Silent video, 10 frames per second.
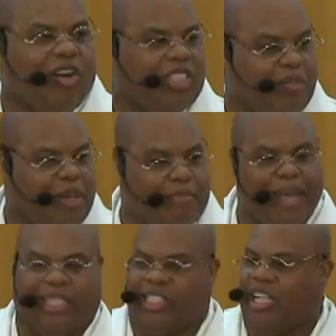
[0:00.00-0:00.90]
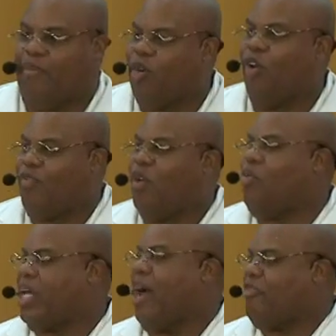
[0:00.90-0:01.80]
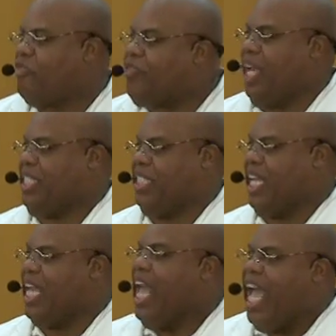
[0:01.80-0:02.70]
going to be messed up over what I'm facing,